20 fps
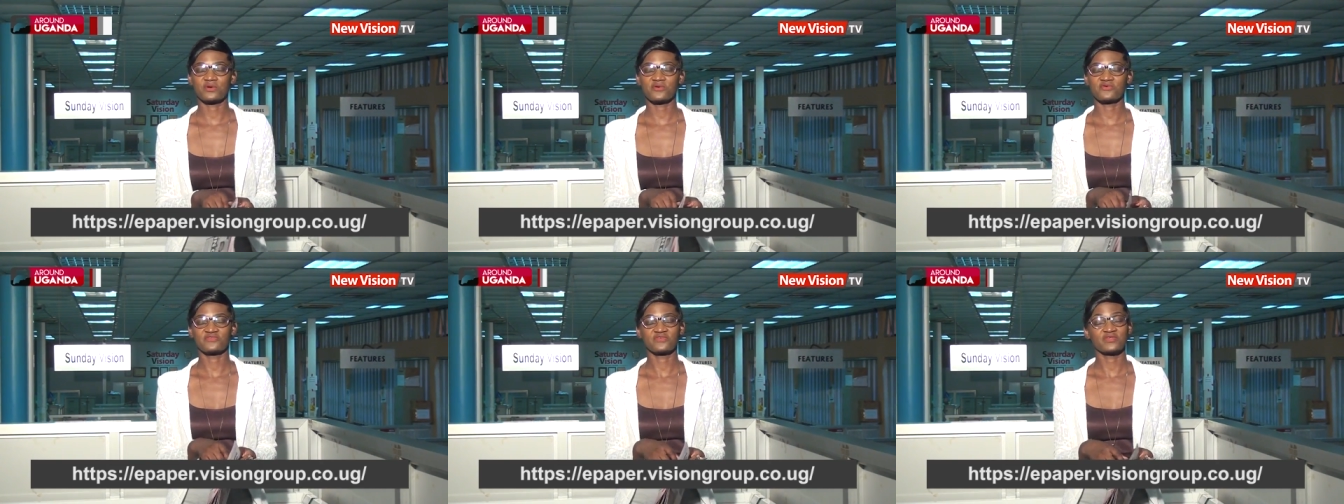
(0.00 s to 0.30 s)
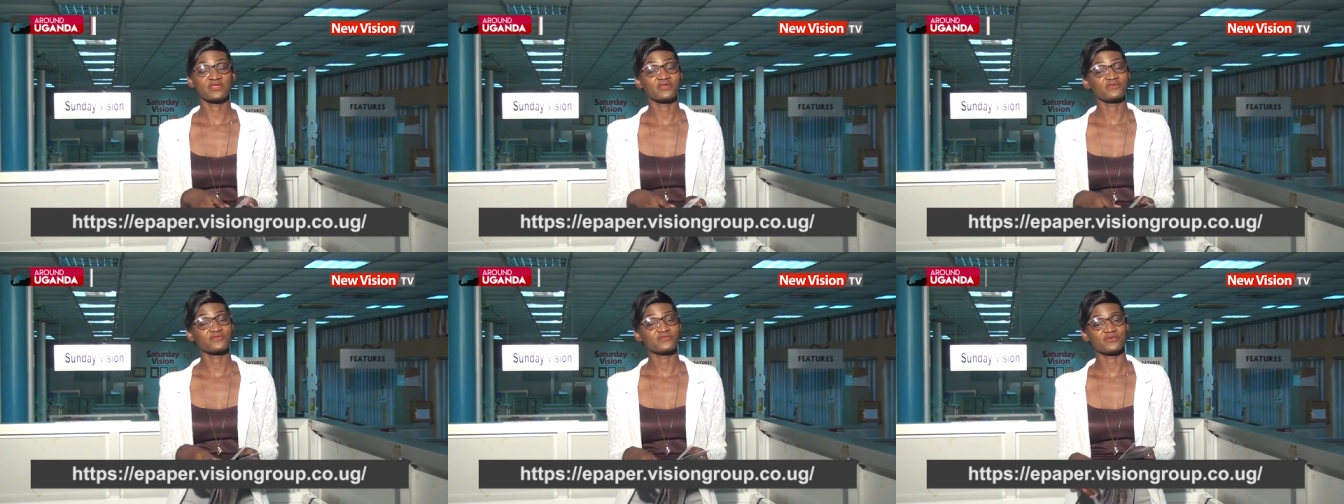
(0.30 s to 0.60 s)
off
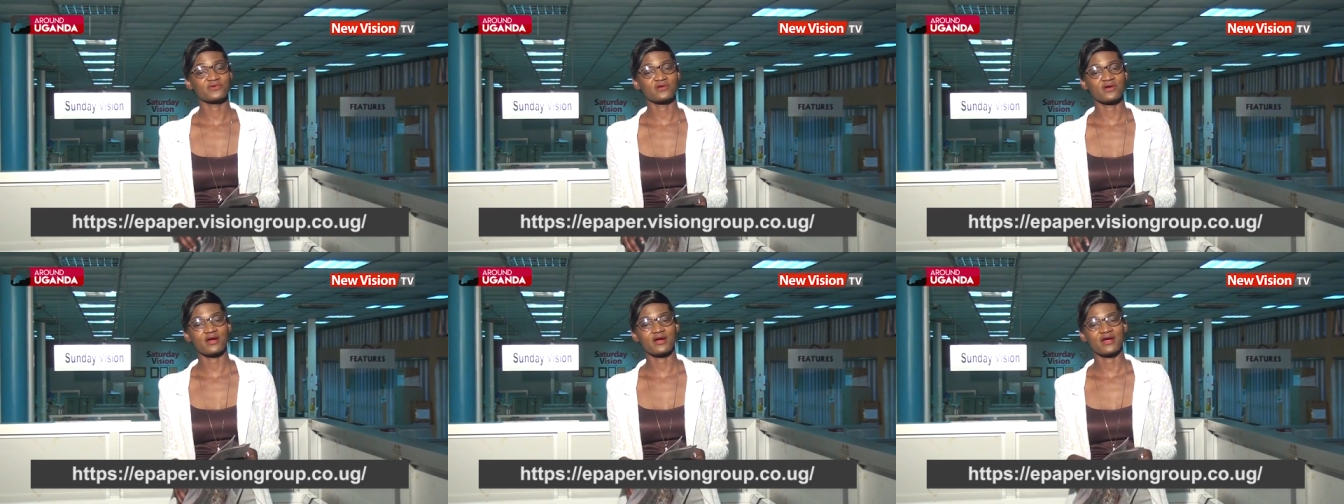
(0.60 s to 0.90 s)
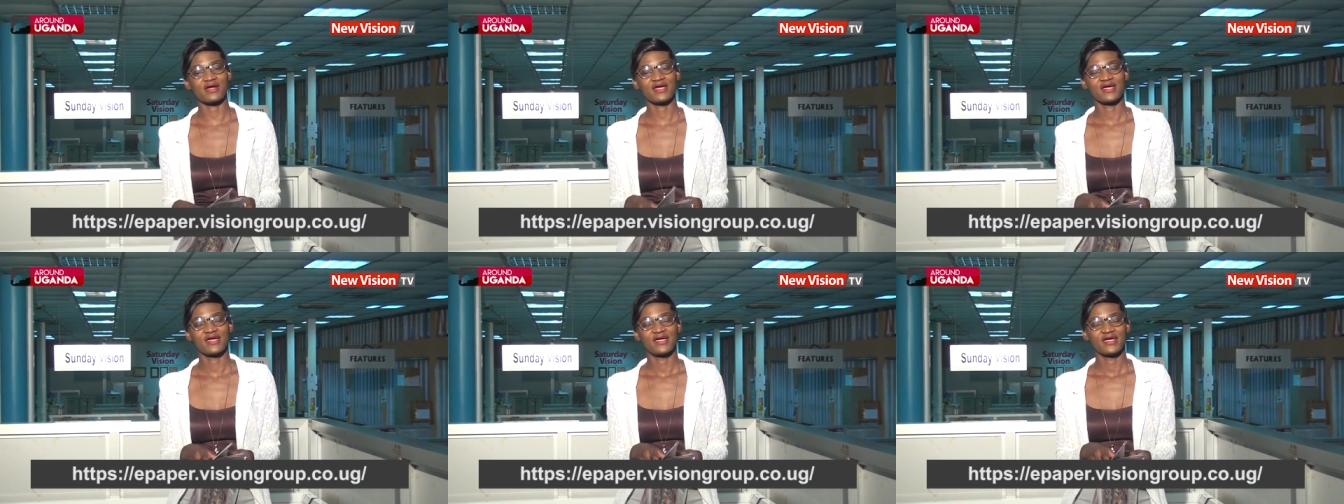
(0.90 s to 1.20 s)
if you
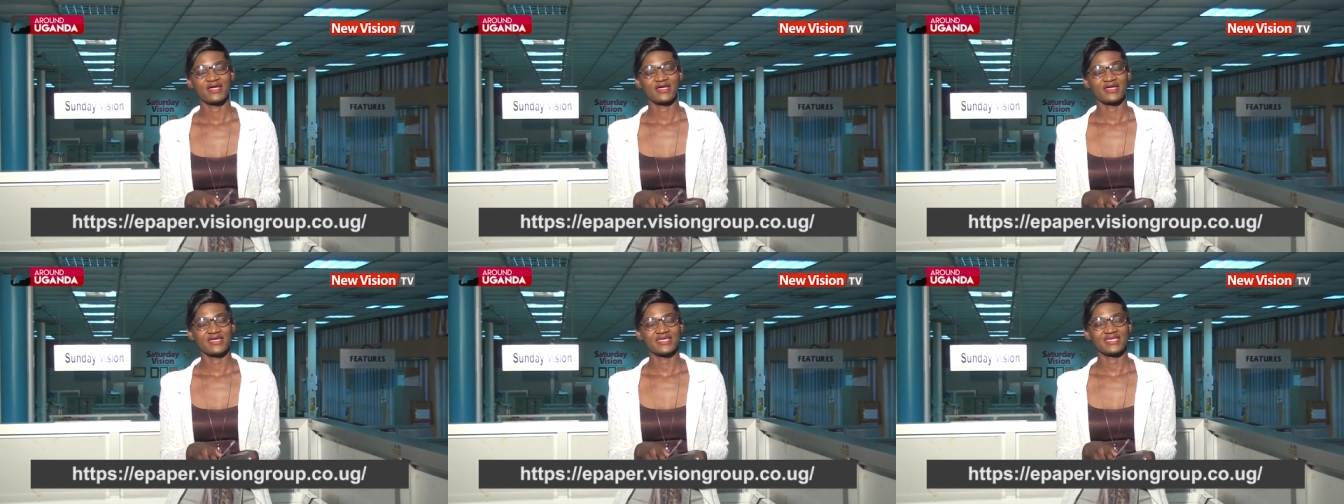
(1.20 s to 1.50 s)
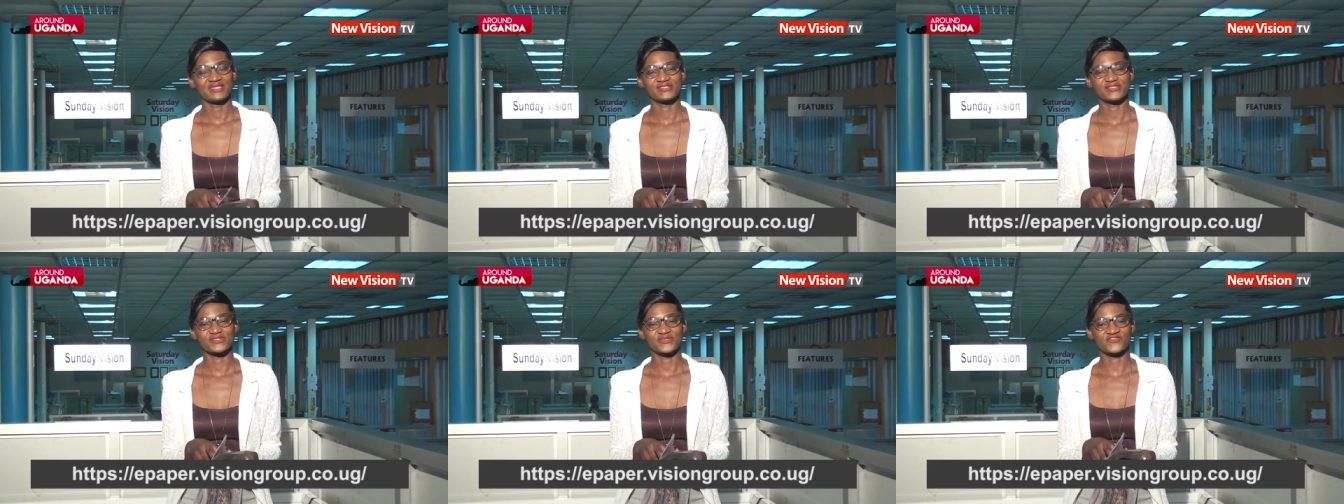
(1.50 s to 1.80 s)
are
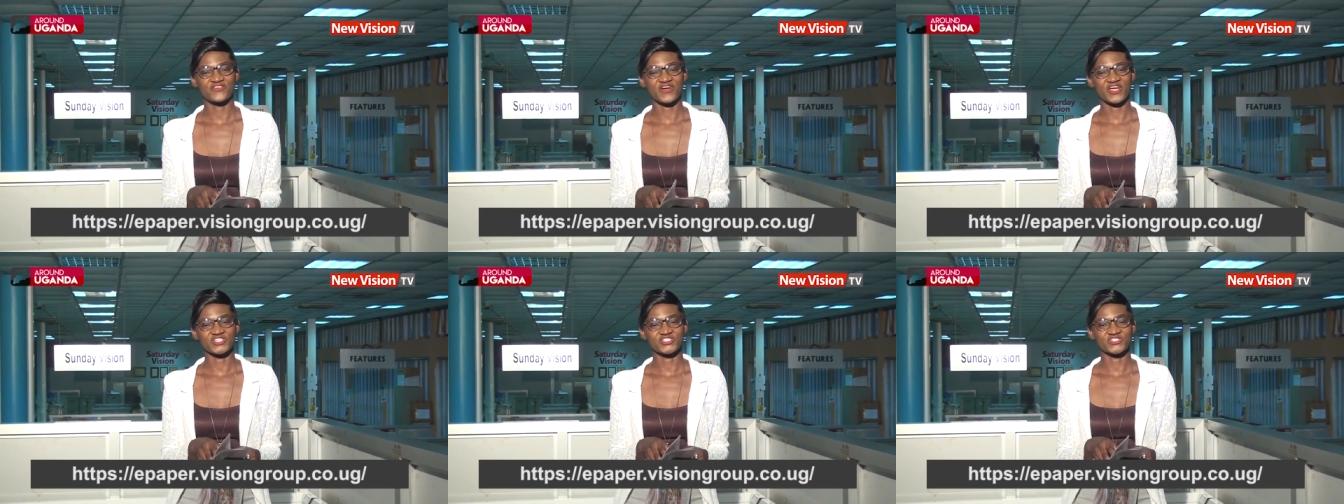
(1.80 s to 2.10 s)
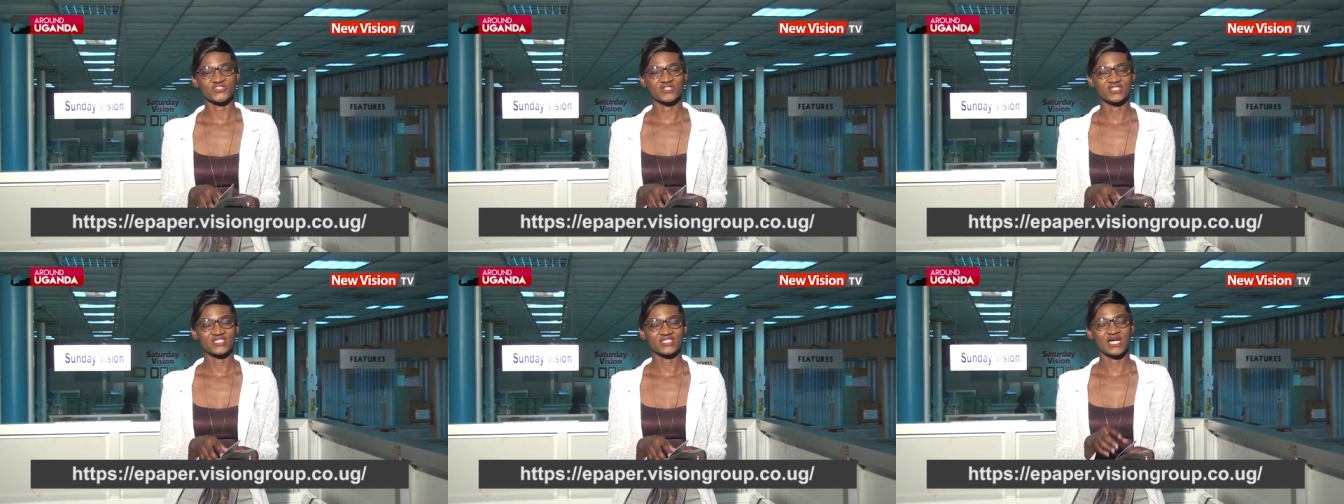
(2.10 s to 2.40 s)
into
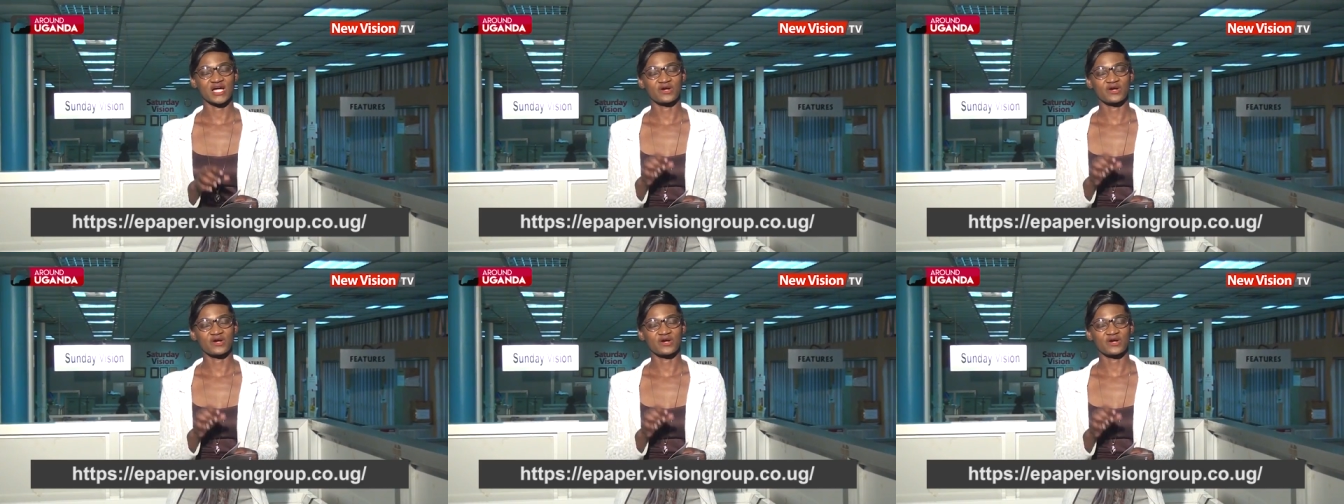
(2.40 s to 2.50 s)
fashion.